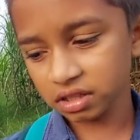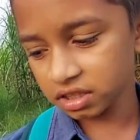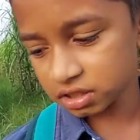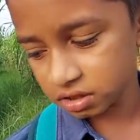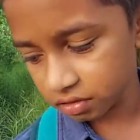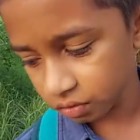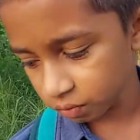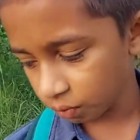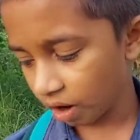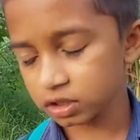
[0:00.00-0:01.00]
this
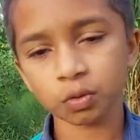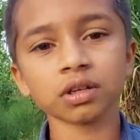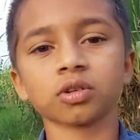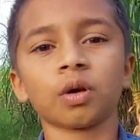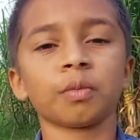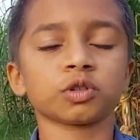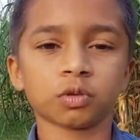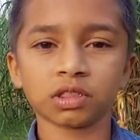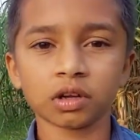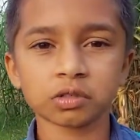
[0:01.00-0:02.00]
watch was
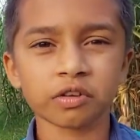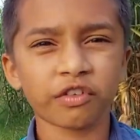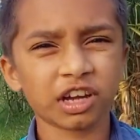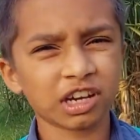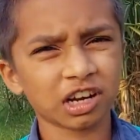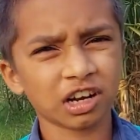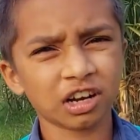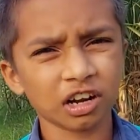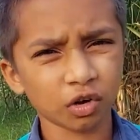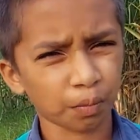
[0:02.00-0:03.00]
almost
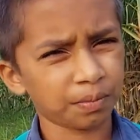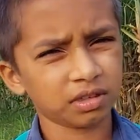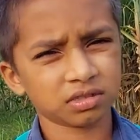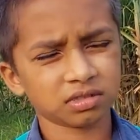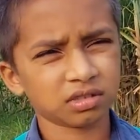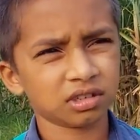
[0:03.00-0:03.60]
1,500 rupees,